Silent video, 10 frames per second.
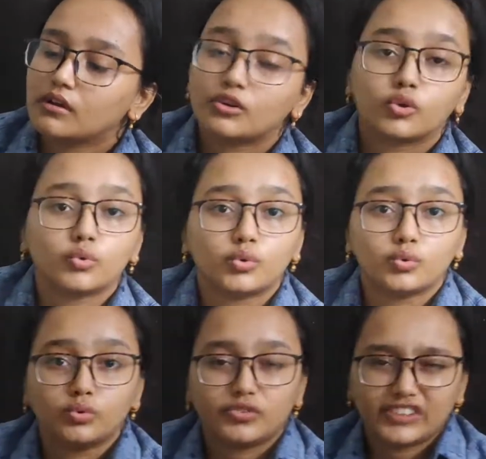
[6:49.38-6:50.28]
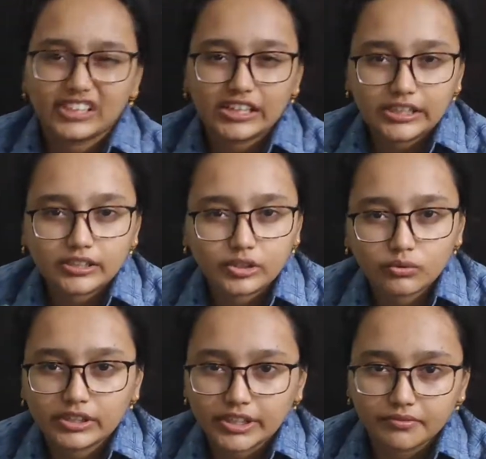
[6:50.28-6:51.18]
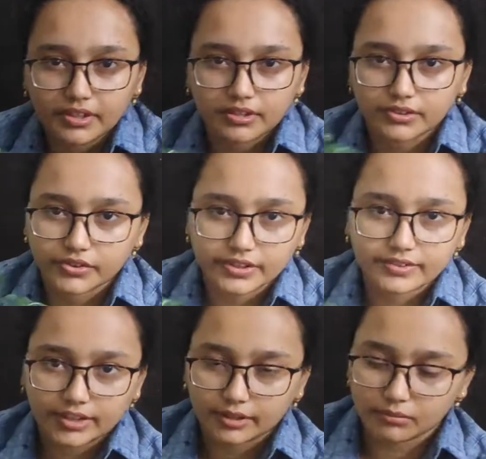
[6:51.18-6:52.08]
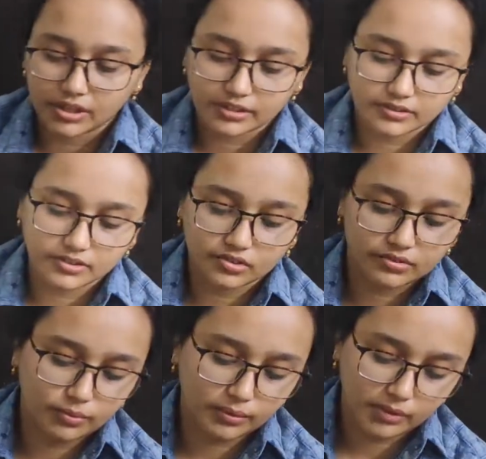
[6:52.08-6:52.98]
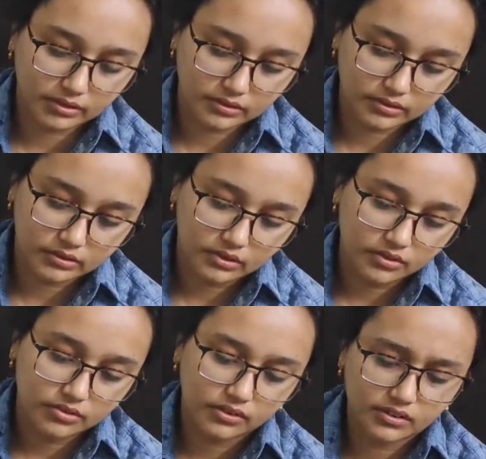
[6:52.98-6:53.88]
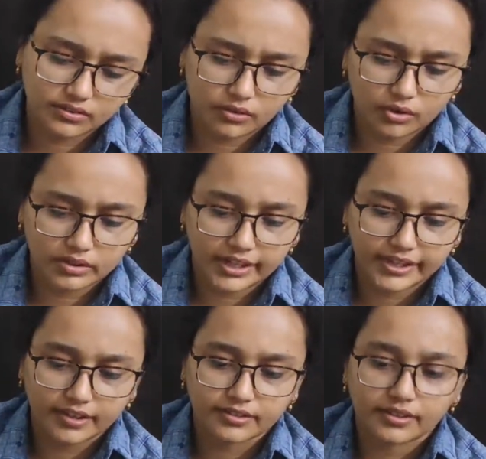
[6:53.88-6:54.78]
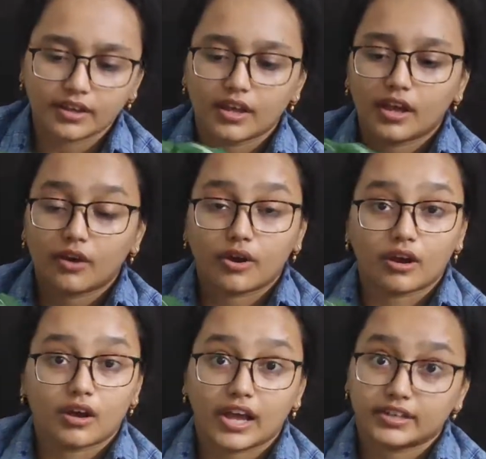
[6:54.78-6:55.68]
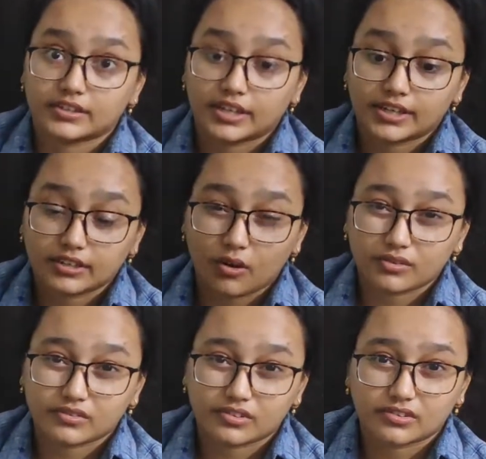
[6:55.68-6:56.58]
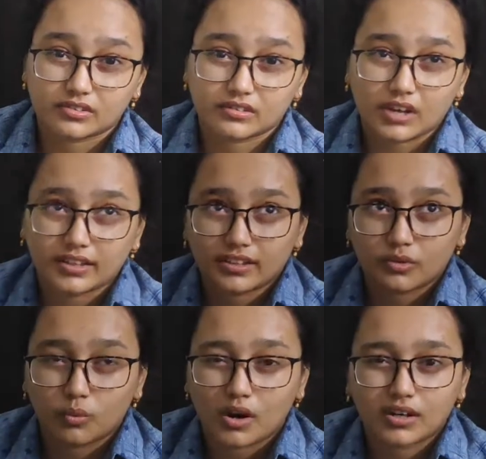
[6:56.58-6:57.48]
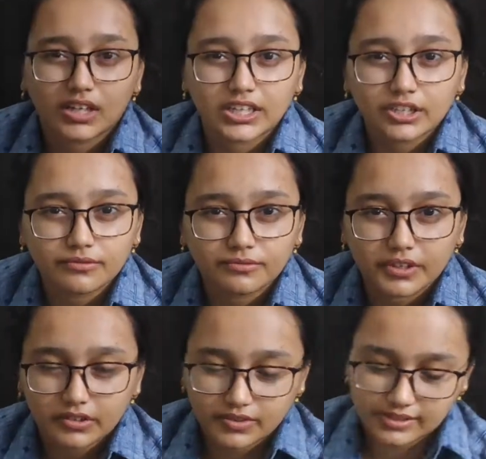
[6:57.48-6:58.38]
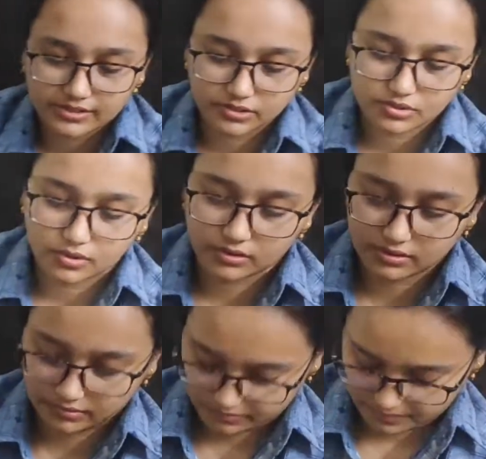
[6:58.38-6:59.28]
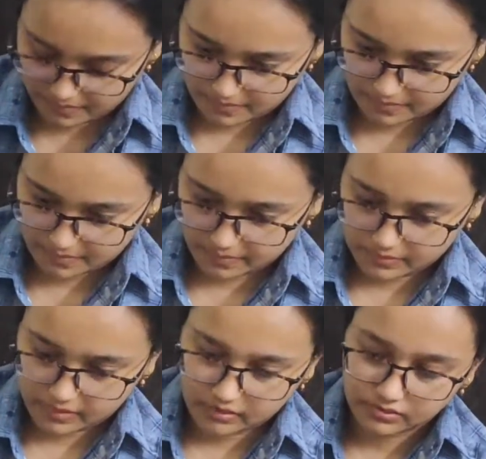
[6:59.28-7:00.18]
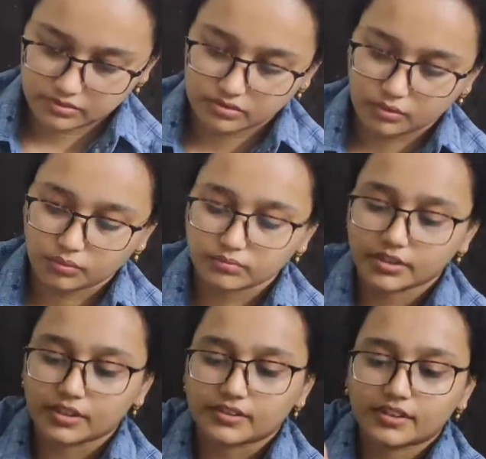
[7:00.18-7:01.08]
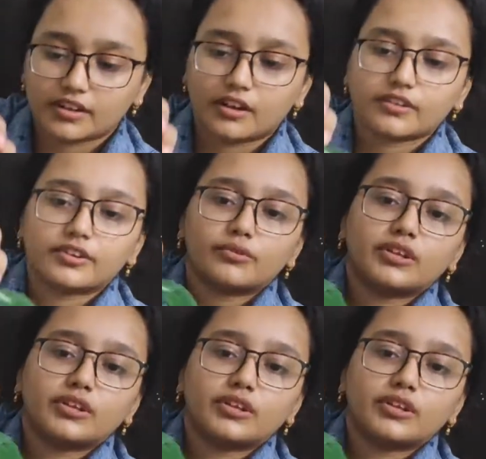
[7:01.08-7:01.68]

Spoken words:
2 to 3 new leaves during this time, like in just 1 month. So it's good, I guess. And it lost just, I think, one leaf in transit shock. So yeah, see, another new